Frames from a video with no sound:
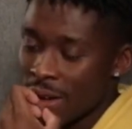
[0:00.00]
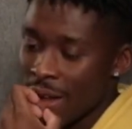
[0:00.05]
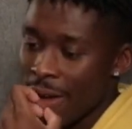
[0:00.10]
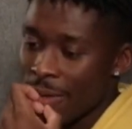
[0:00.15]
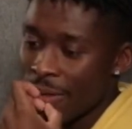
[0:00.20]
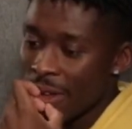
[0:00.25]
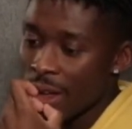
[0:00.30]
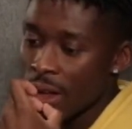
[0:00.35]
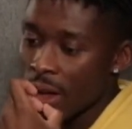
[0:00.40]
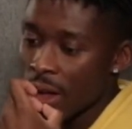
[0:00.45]
I
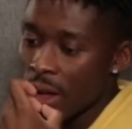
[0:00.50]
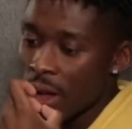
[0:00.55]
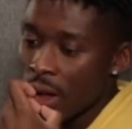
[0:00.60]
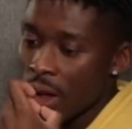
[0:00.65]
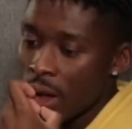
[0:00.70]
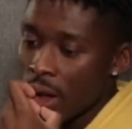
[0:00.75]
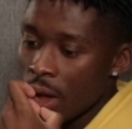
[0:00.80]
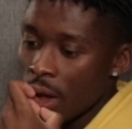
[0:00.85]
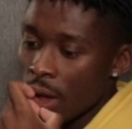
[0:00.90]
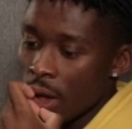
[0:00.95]
think
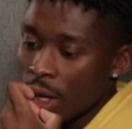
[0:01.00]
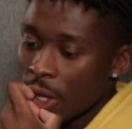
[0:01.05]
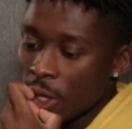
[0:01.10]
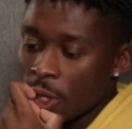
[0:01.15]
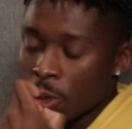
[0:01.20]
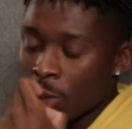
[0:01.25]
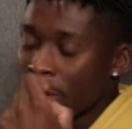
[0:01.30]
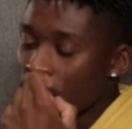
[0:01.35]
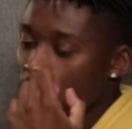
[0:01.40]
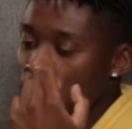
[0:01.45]

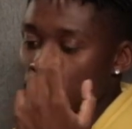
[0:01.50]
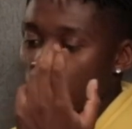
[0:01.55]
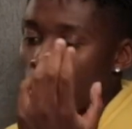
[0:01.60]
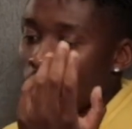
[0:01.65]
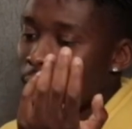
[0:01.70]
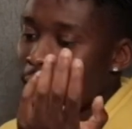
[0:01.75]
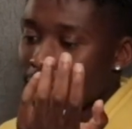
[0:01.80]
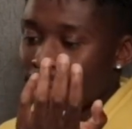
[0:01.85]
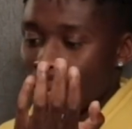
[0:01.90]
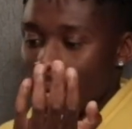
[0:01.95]
it's what
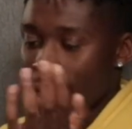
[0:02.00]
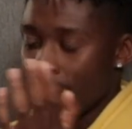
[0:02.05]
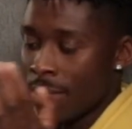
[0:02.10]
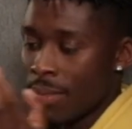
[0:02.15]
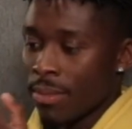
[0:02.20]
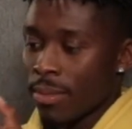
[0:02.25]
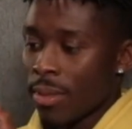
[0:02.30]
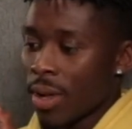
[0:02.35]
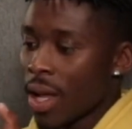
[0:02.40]
Small Axe came,